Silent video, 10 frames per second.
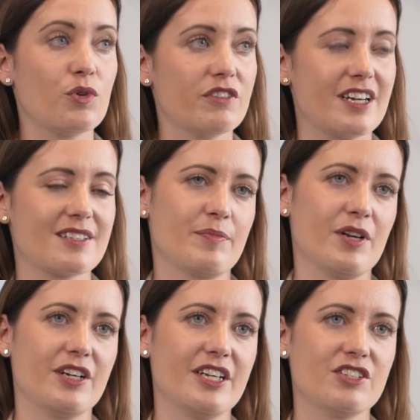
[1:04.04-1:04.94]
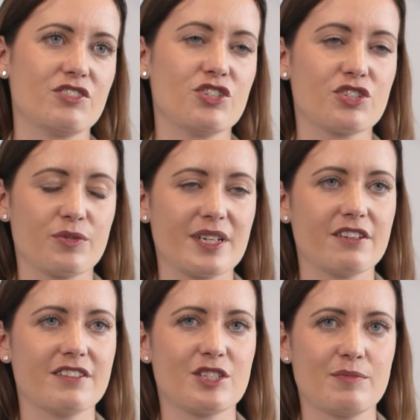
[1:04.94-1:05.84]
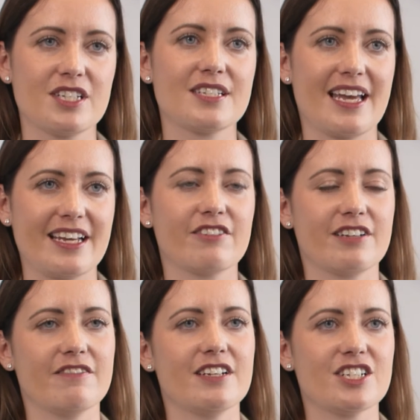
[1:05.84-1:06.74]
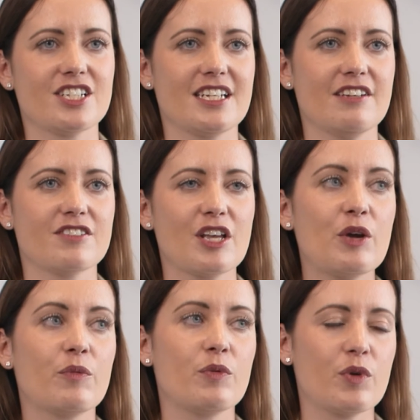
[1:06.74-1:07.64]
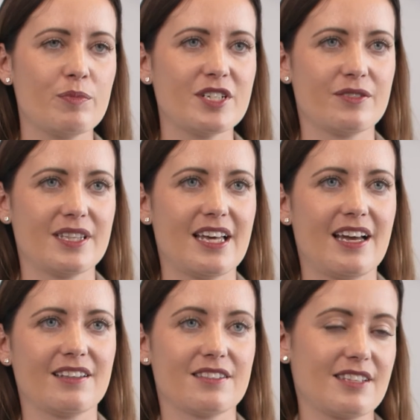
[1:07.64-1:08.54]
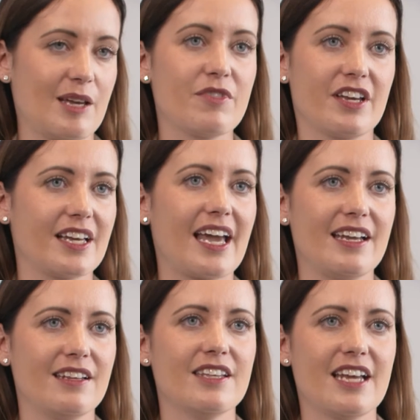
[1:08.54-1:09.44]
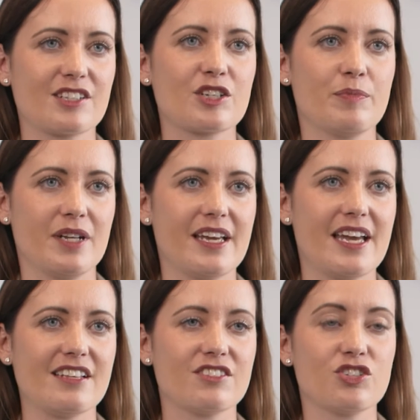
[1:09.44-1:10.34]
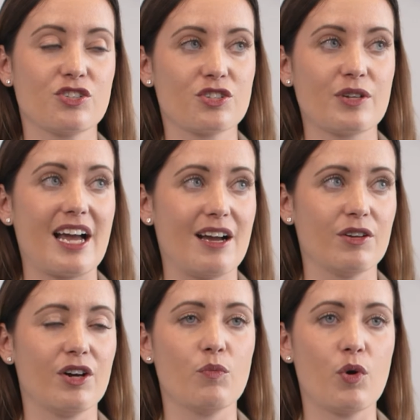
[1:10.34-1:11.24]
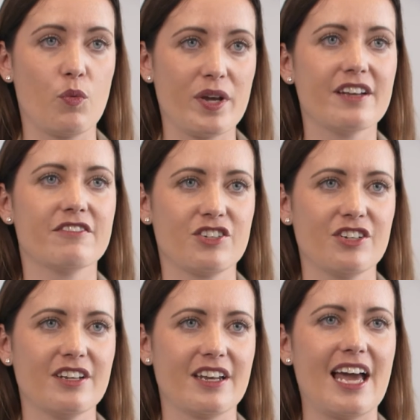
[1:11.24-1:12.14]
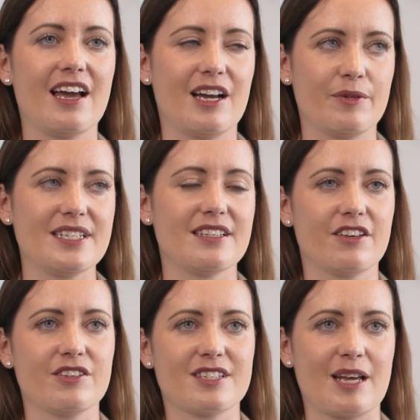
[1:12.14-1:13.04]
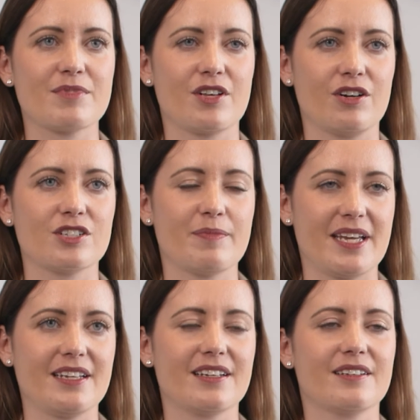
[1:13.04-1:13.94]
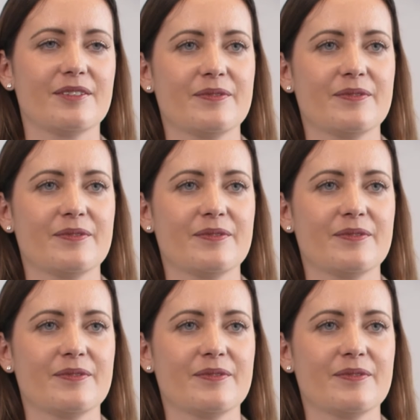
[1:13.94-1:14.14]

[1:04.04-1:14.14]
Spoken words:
all of our suppliers just to encourage them to take greener initiatives. We will be doing that same thing again in the next couple of years, just to outline what we have done and how easy those steps are to make.